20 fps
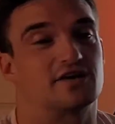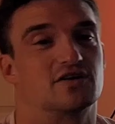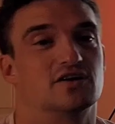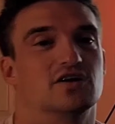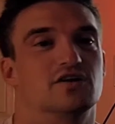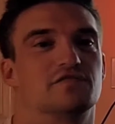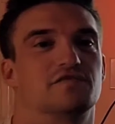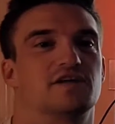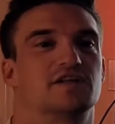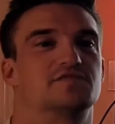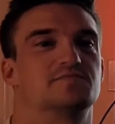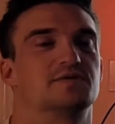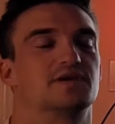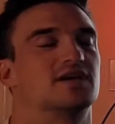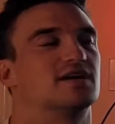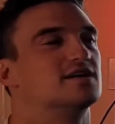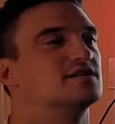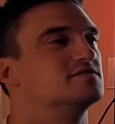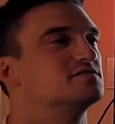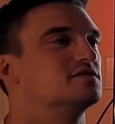I don't know if that's
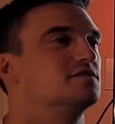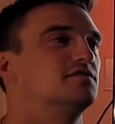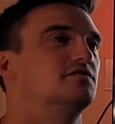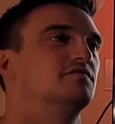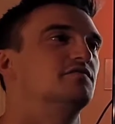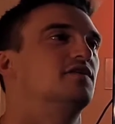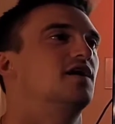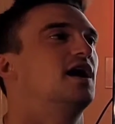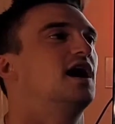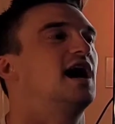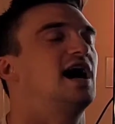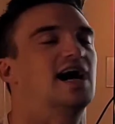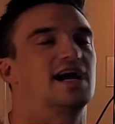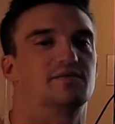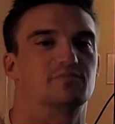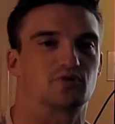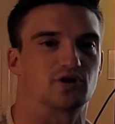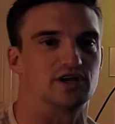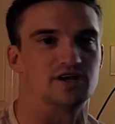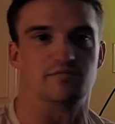because of the
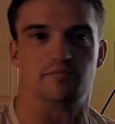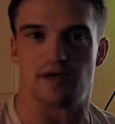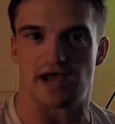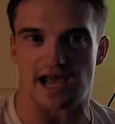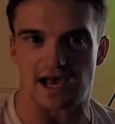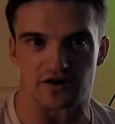hybrid